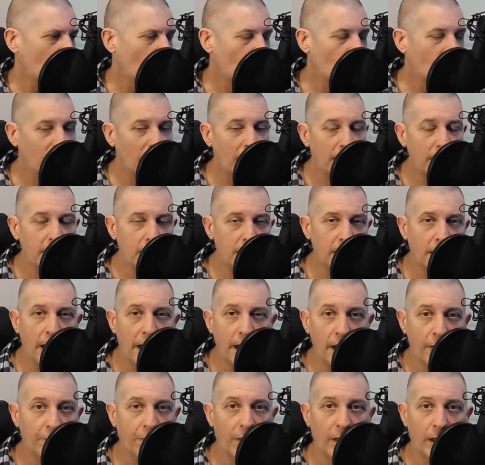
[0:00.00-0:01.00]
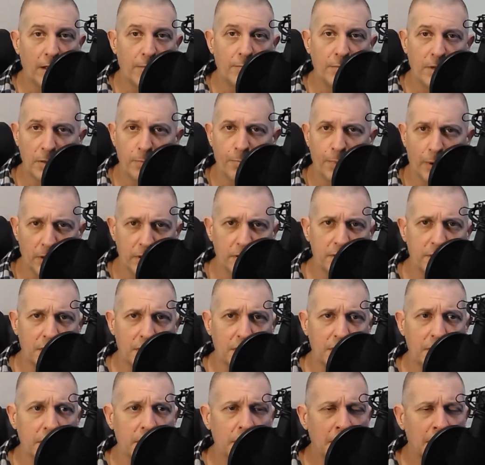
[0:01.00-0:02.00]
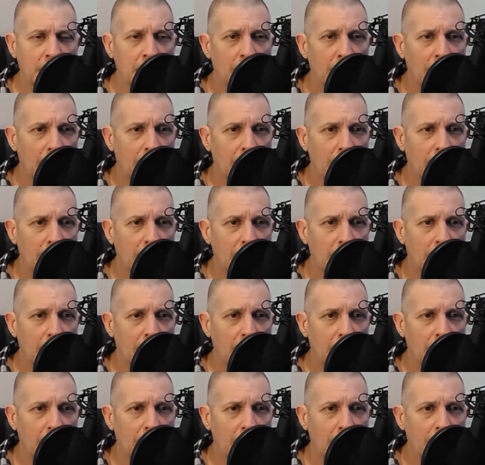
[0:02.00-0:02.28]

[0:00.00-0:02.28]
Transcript: Well, I didn't have that. Me personally,